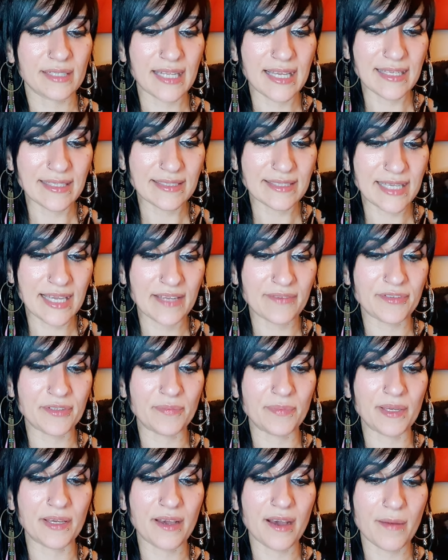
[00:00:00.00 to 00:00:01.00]
Let
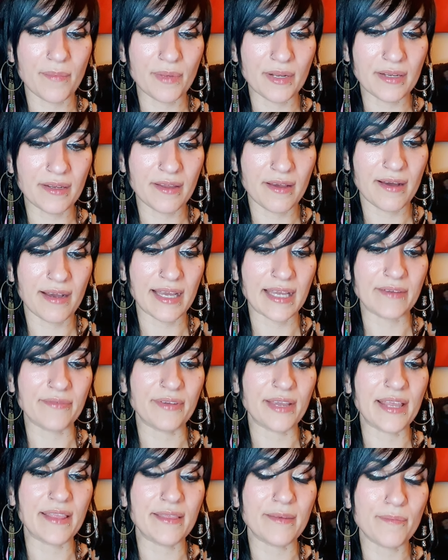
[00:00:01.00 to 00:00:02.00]
David become
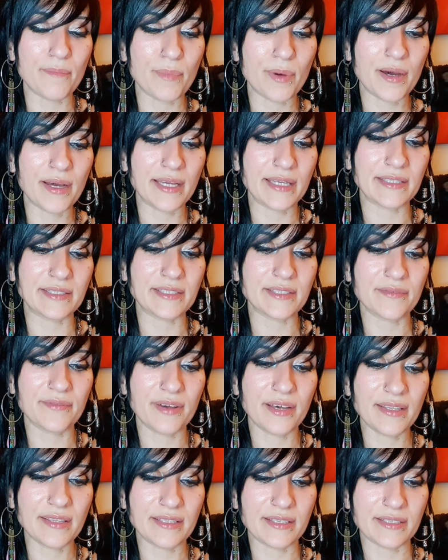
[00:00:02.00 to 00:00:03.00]
alive in the minds of
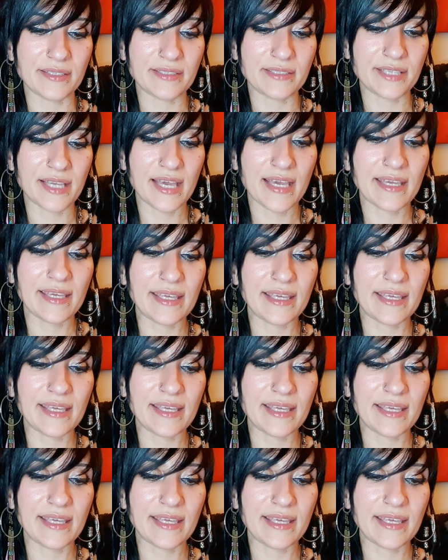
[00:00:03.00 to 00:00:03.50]
others.